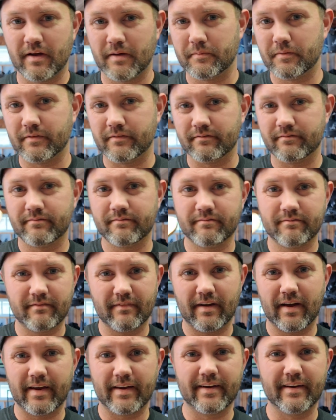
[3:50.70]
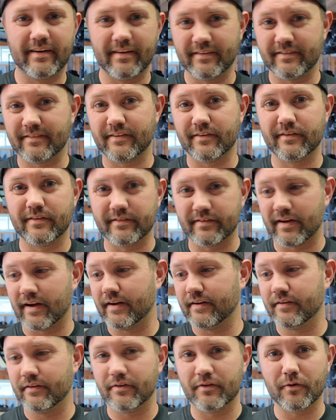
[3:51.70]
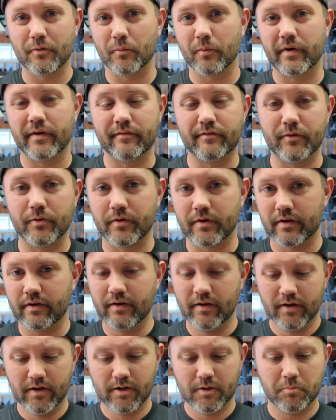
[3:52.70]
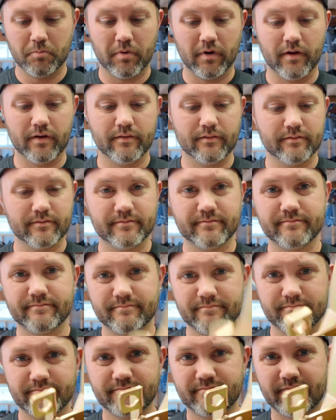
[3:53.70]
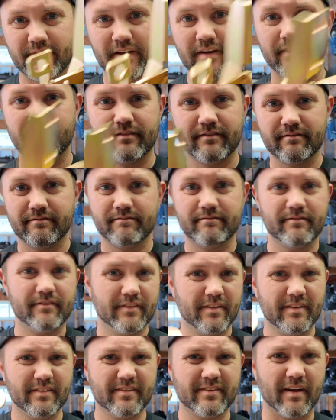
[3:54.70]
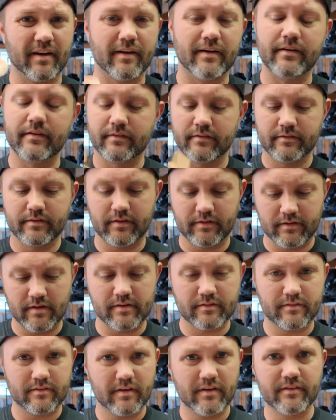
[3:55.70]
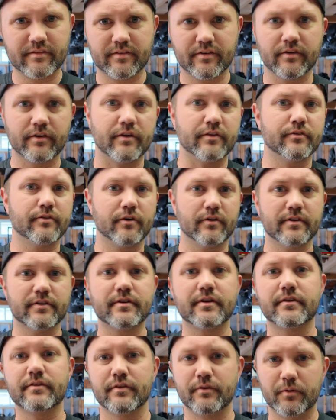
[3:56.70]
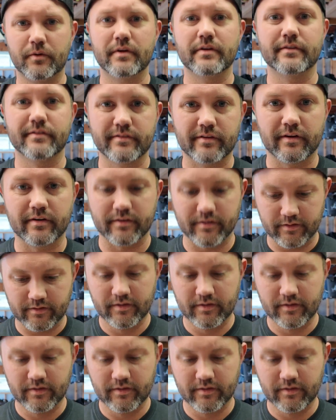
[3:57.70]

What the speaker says: mean, I get it, it's their design, their way of doing it, but yeah, this is all right. It's still good. So let's get to installing